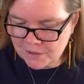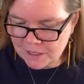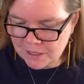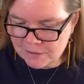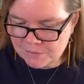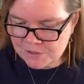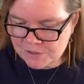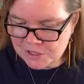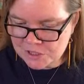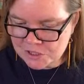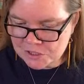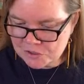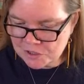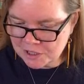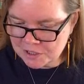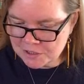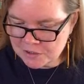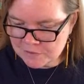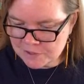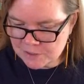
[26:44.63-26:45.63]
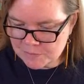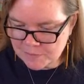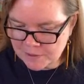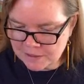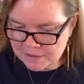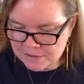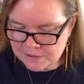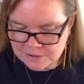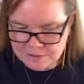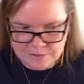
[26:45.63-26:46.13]
I'm just trying to
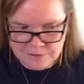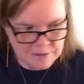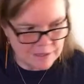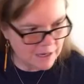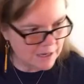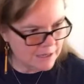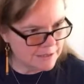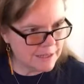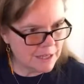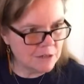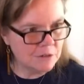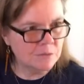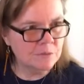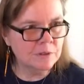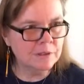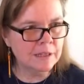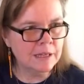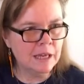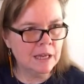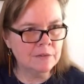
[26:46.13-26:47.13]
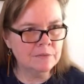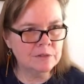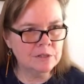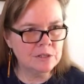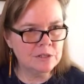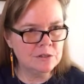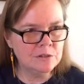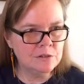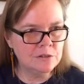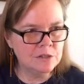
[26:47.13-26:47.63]
respond to you guys. I don't really have a
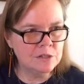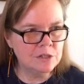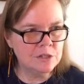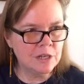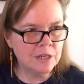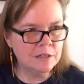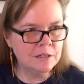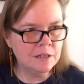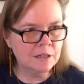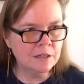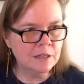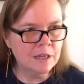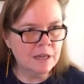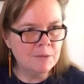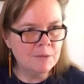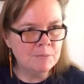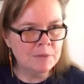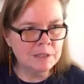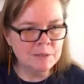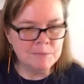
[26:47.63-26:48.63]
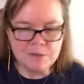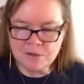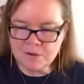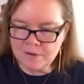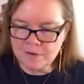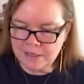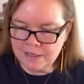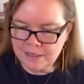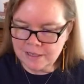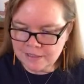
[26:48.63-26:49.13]
huge agenda, but let me go
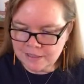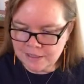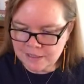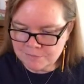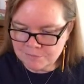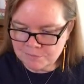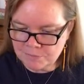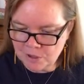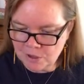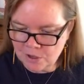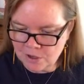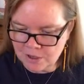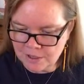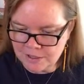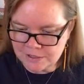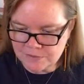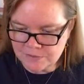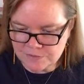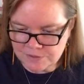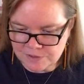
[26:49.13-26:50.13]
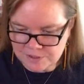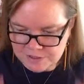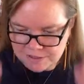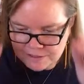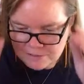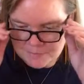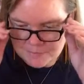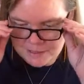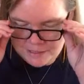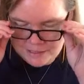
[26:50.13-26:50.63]
ahead and pause for
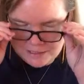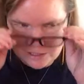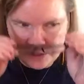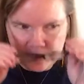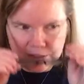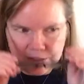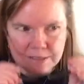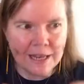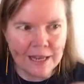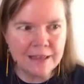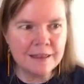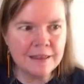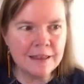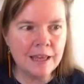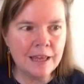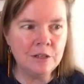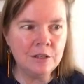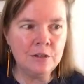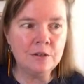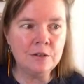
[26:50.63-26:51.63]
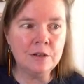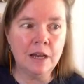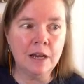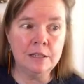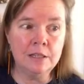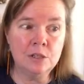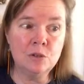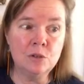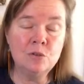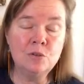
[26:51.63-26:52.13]
just a minute and just say thank you
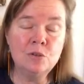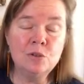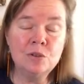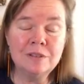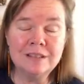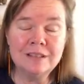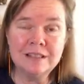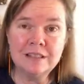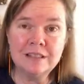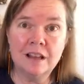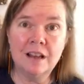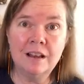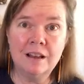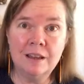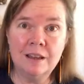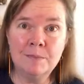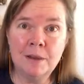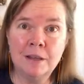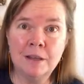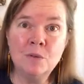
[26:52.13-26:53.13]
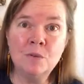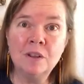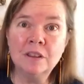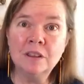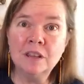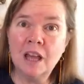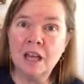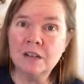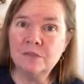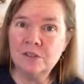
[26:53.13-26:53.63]
guys who took the time. I know a
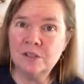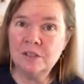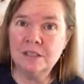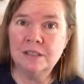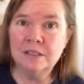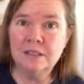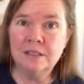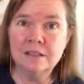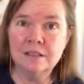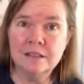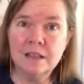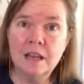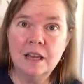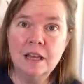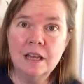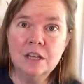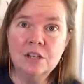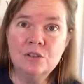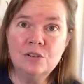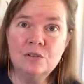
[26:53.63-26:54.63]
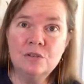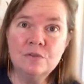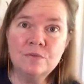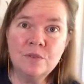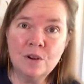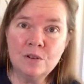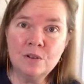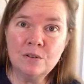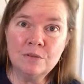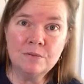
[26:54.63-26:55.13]
lot of you did this to
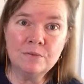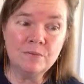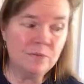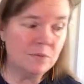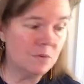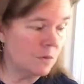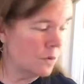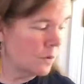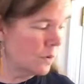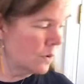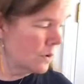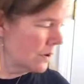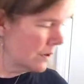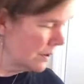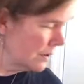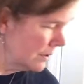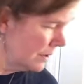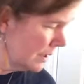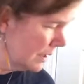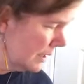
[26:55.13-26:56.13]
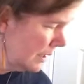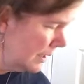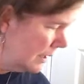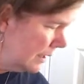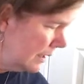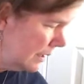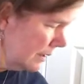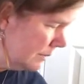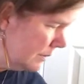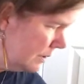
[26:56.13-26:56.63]
vote for,
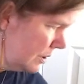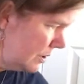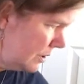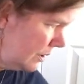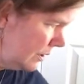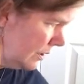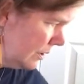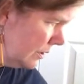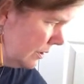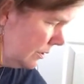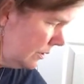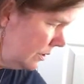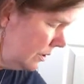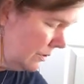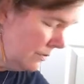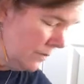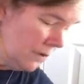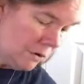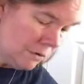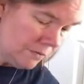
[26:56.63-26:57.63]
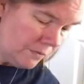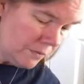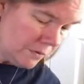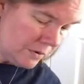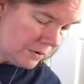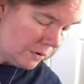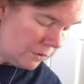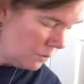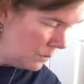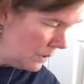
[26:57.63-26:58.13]
let me show you, to vote
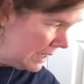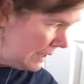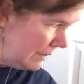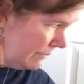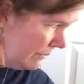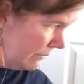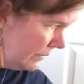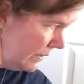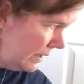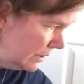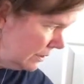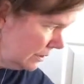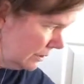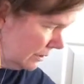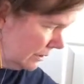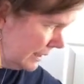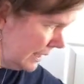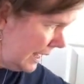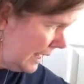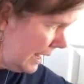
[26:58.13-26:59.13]
for the Wheatfield